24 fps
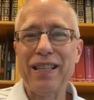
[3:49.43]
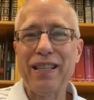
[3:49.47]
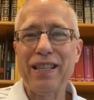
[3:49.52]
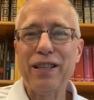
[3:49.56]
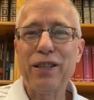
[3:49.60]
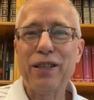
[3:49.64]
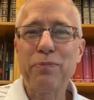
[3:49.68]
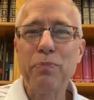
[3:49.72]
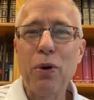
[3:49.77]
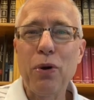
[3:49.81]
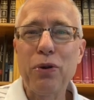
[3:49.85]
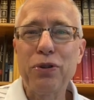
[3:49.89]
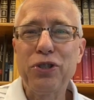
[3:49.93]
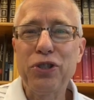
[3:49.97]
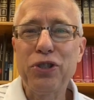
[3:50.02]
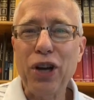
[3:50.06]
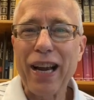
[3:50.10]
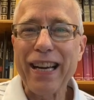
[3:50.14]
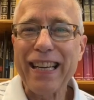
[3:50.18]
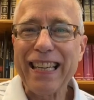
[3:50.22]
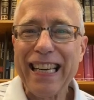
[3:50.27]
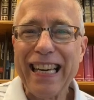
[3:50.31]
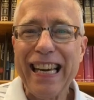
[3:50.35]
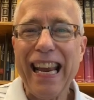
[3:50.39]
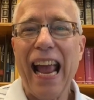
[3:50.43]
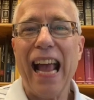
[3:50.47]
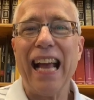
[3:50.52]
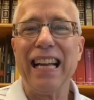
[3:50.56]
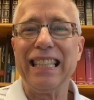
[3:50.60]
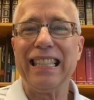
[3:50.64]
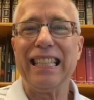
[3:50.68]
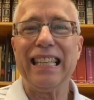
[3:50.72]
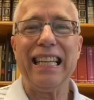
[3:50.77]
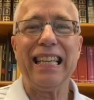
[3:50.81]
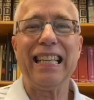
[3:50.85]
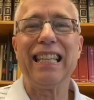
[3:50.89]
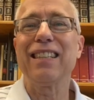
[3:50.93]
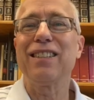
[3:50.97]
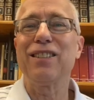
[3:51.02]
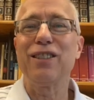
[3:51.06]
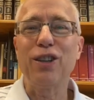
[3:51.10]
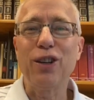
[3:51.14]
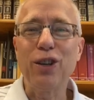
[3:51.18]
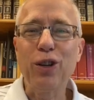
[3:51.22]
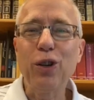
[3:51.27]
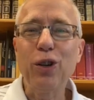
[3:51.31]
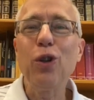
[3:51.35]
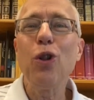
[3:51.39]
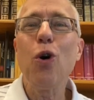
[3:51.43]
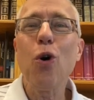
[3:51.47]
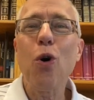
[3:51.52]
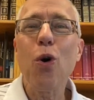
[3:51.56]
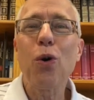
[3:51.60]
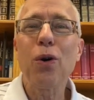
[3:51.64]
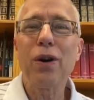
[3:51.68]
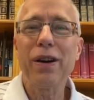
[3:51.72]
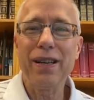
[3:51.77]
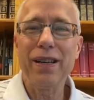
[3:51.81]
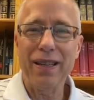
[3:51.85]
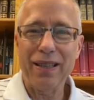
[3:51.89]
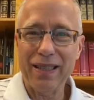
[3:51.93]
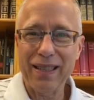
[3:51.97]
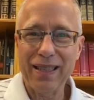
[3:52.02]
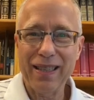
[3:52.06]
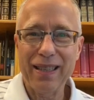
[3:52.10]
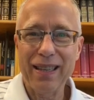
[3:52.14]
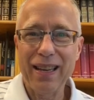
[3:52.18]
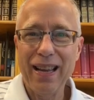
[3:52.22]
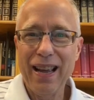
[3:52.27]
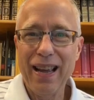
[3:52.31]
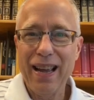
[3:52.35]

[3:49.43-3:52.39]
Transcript: is both gigantic and glorious.